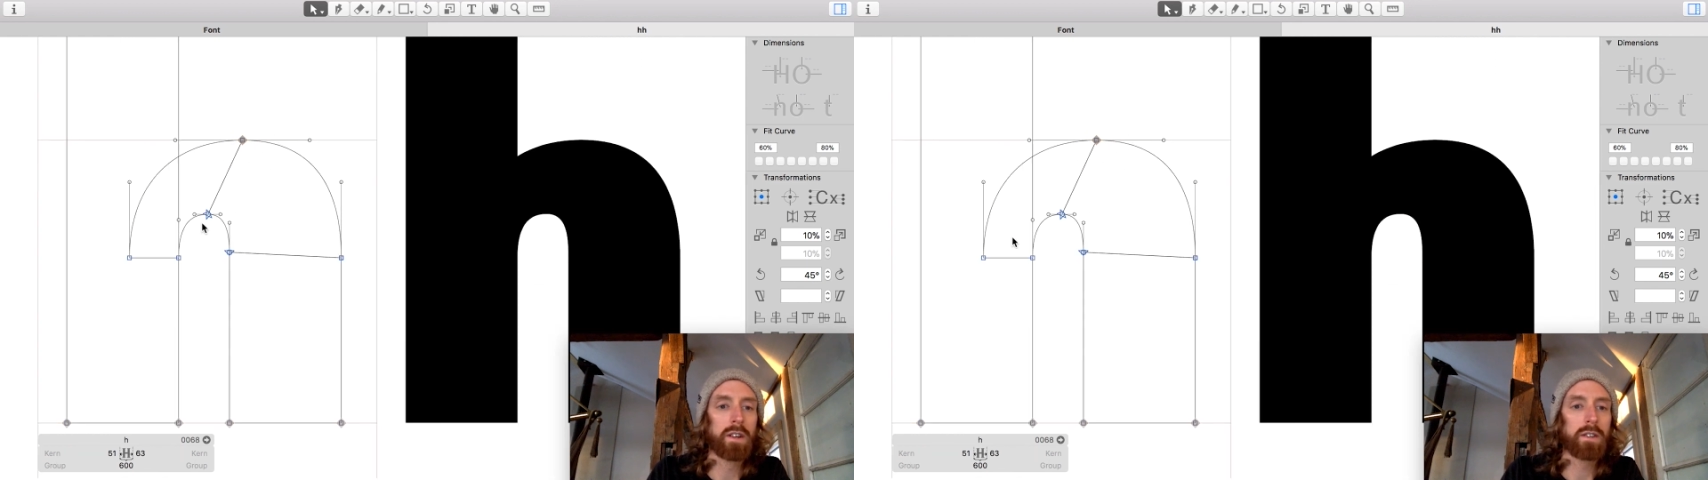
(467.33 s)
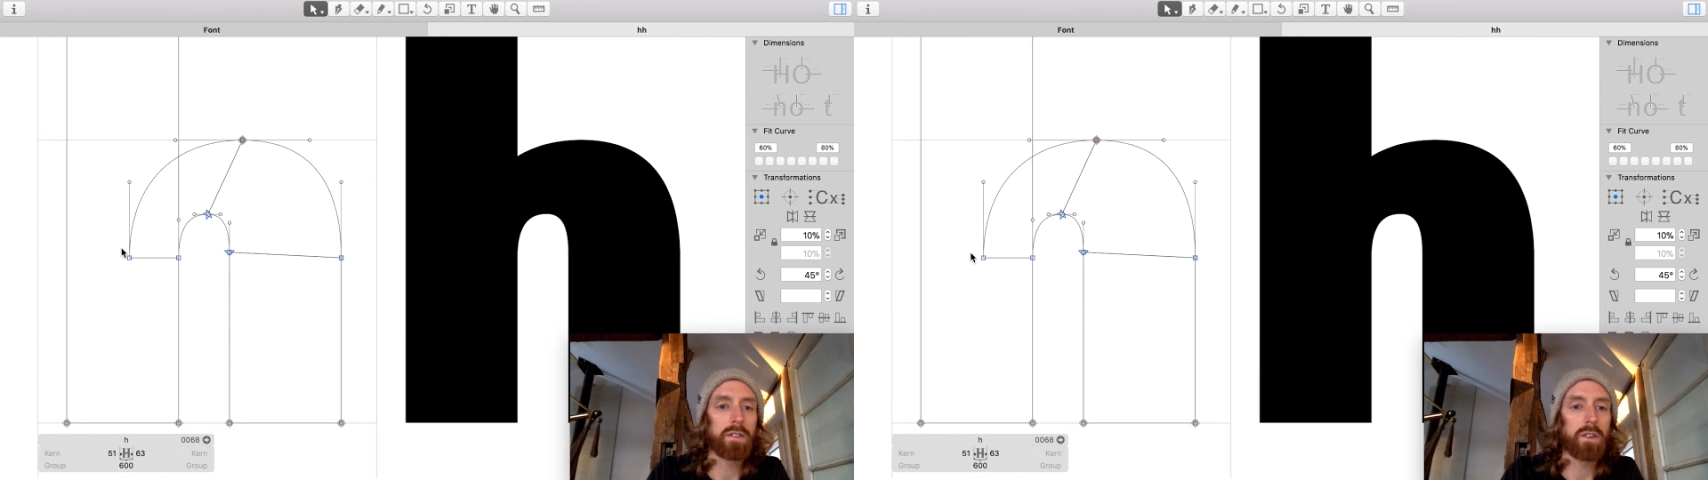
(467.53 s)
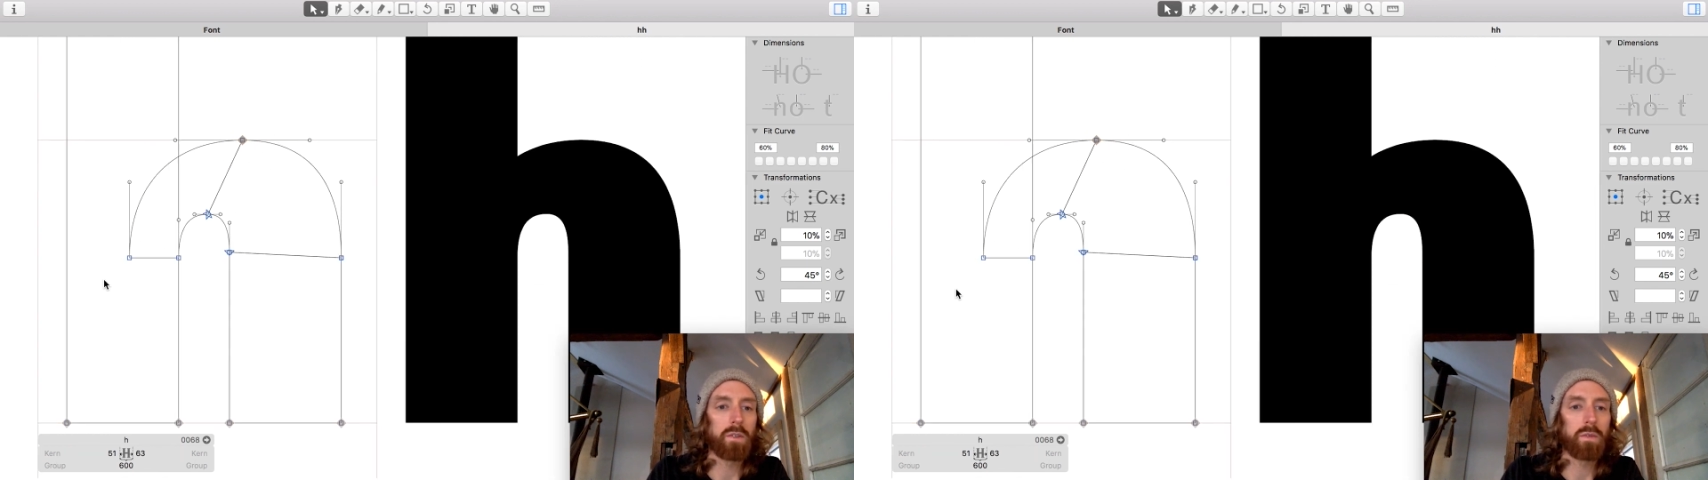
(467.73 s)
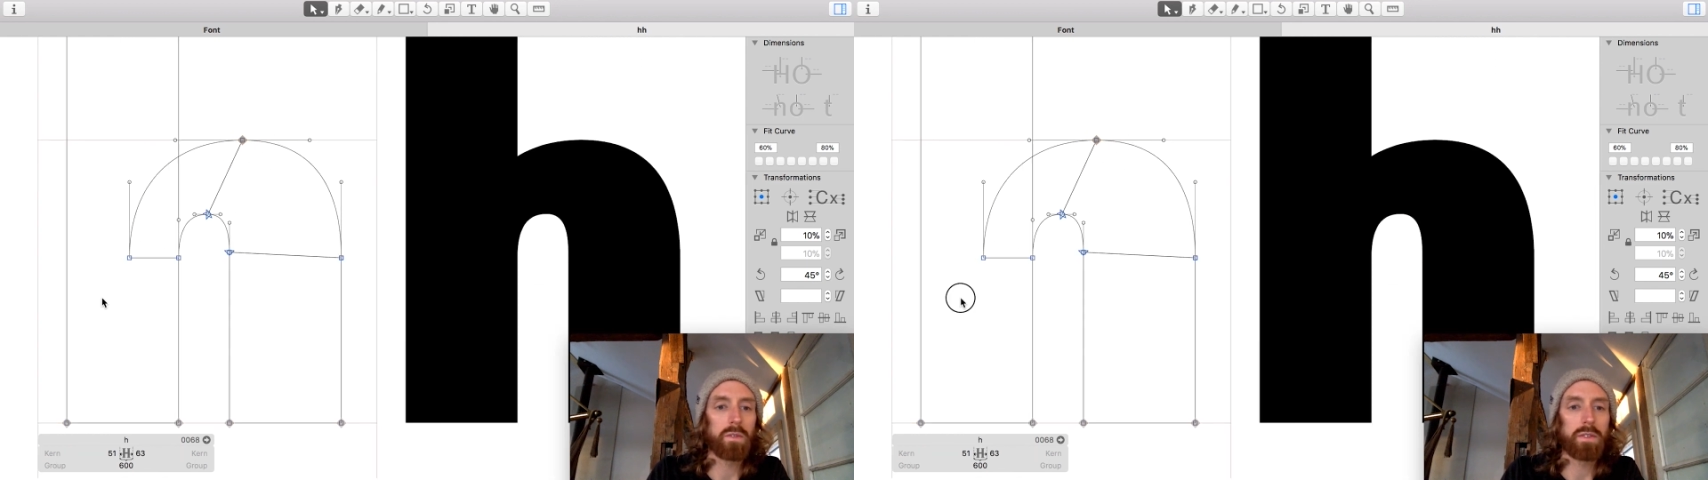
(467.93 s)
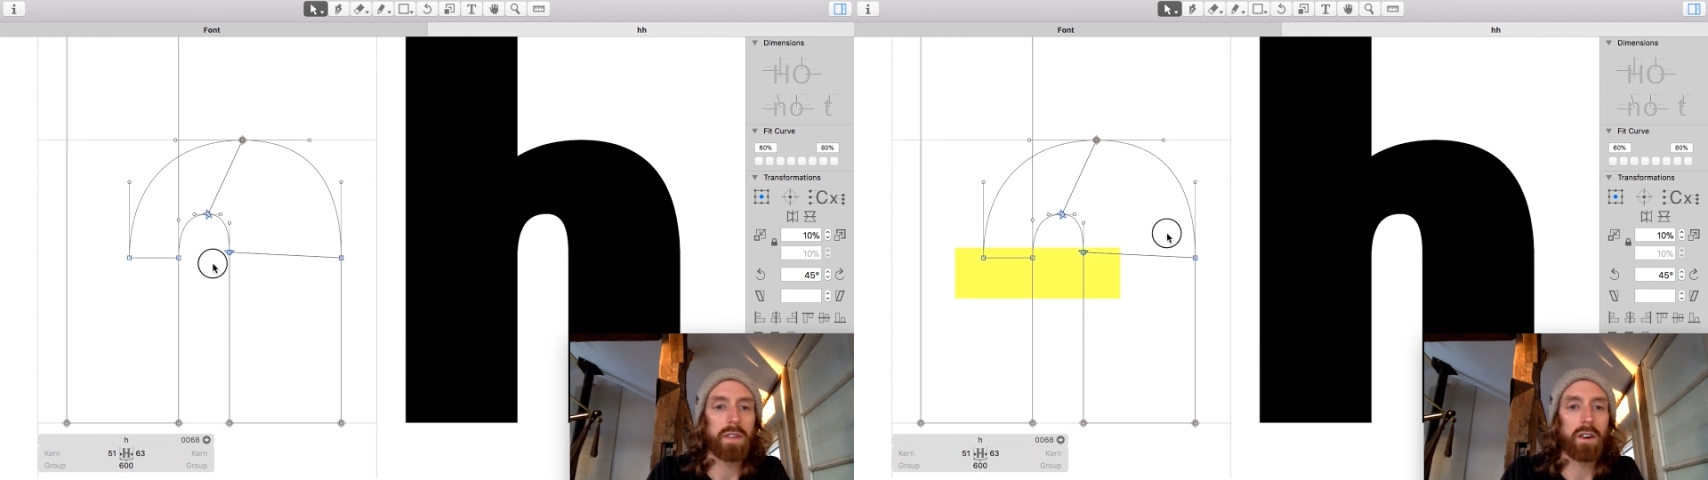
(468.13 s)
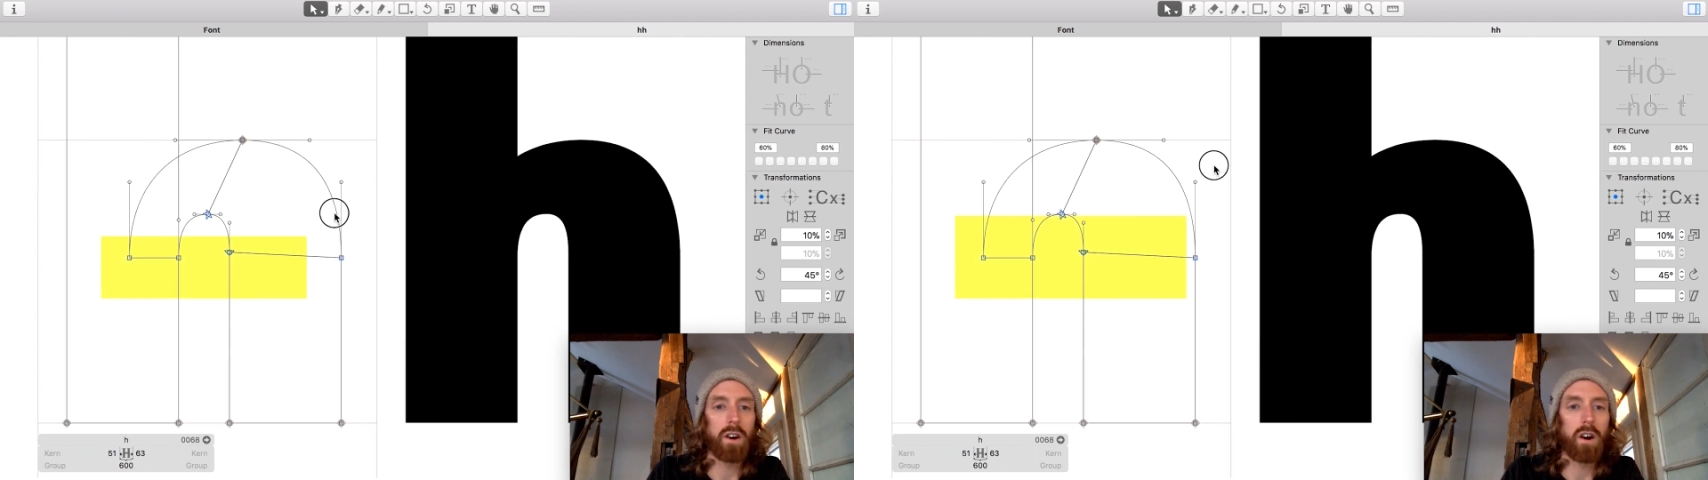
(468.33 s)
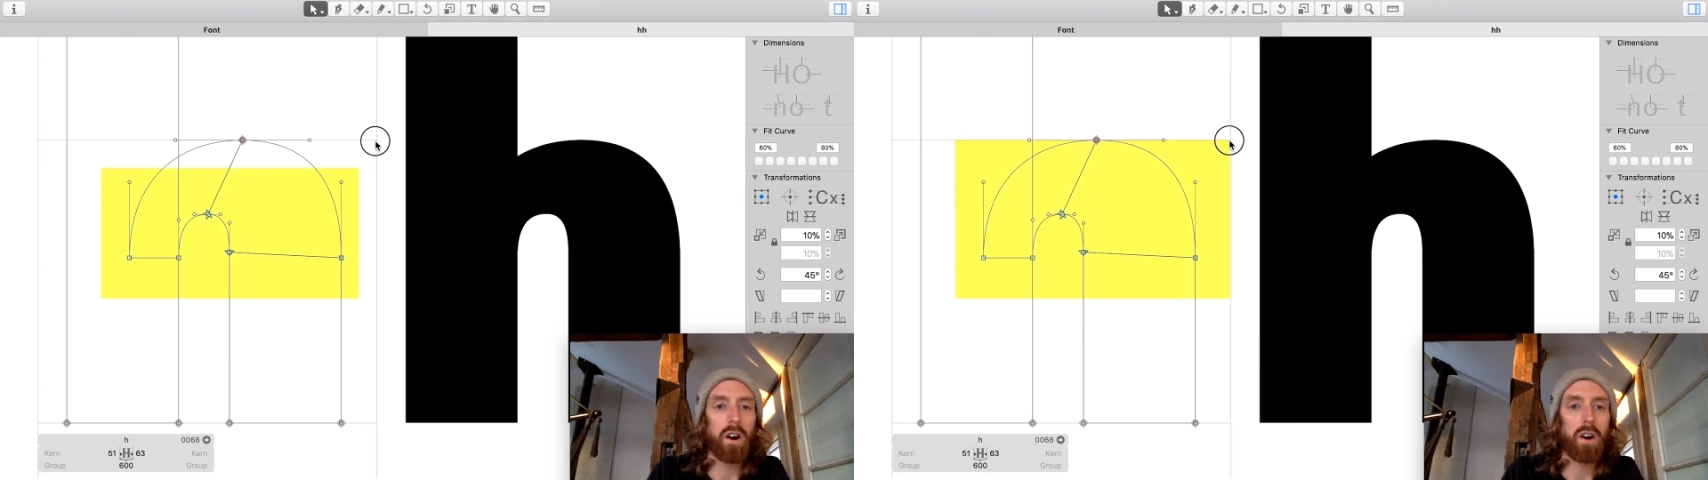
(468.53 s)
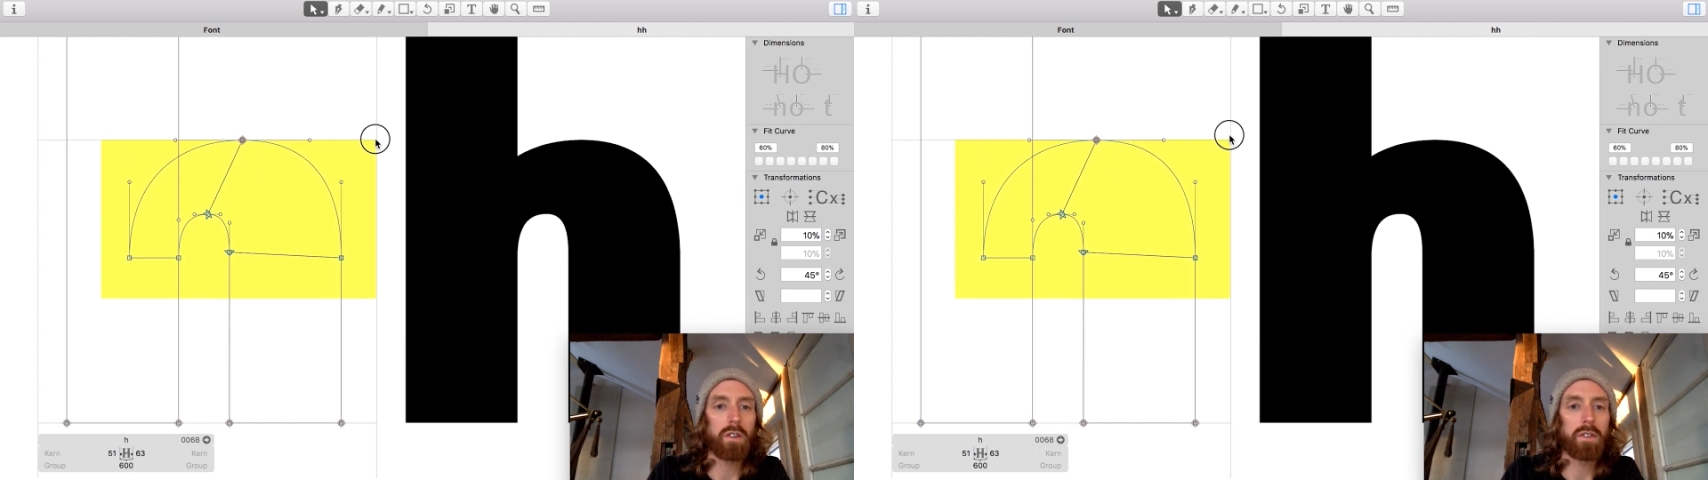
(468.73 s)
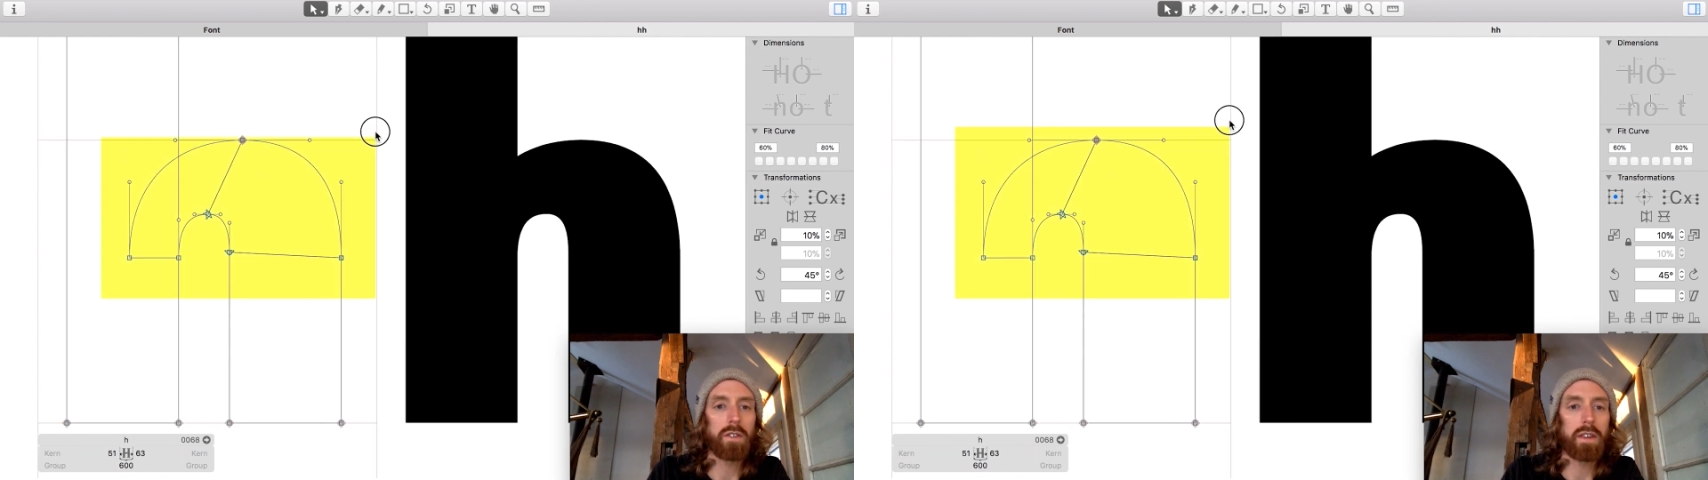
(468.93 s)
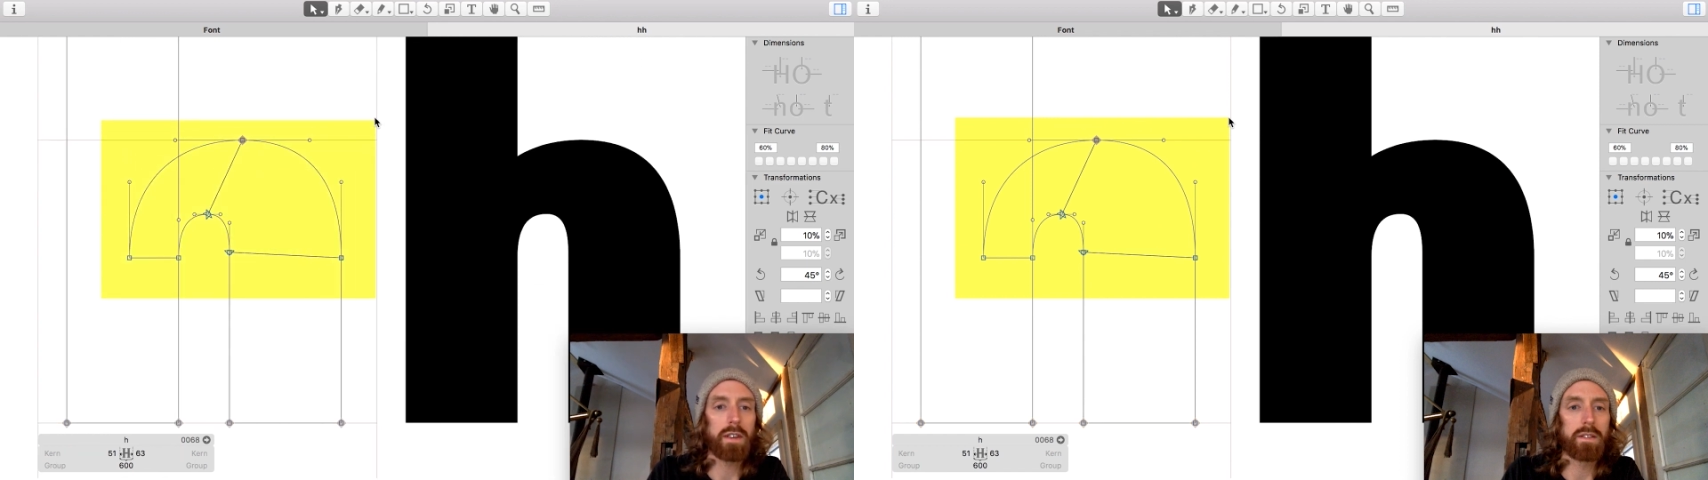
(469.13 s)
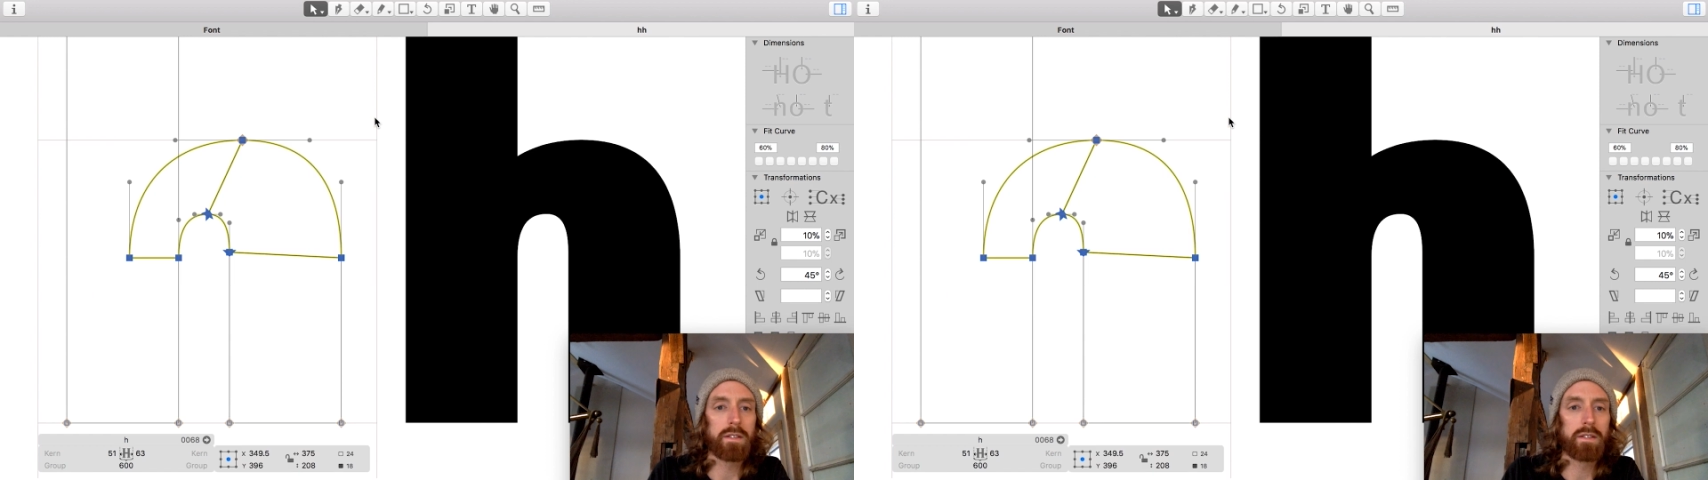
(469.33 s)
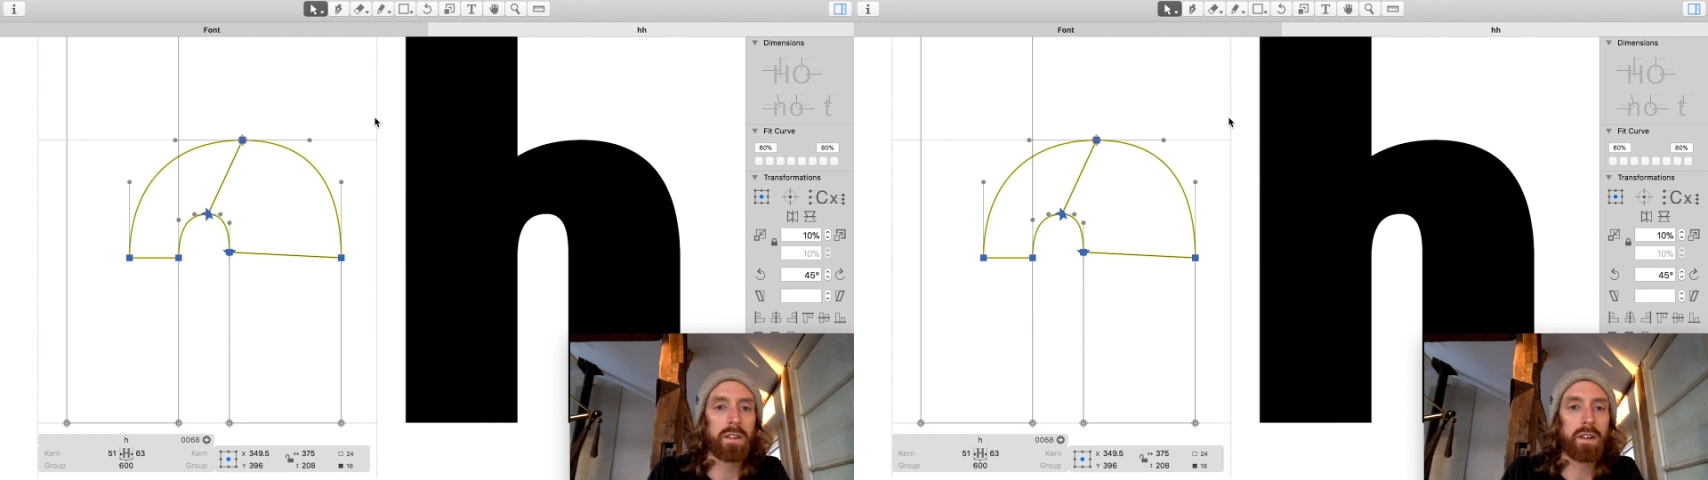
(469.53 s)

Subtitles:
So we'll take all of these,